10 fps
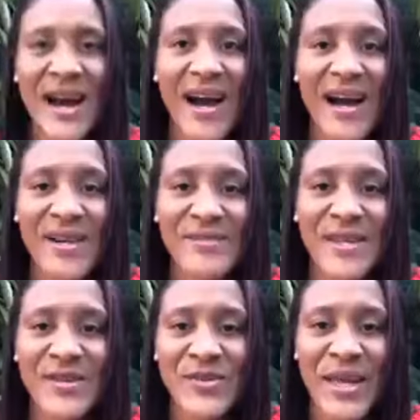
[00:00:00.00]
I'm
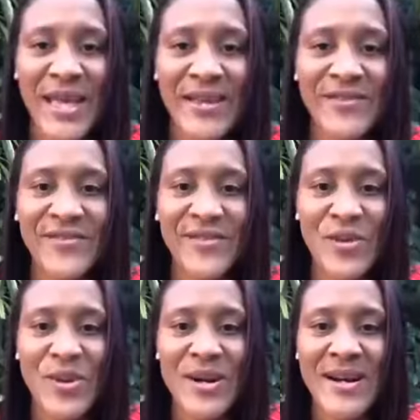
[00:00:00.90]
gonna wait
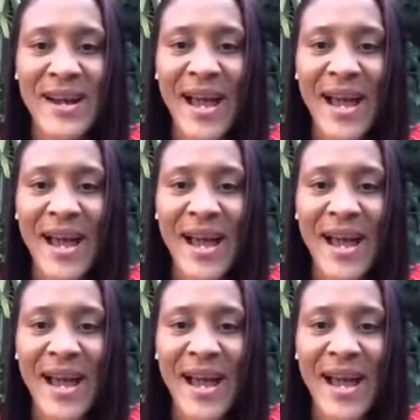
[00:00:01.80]
for,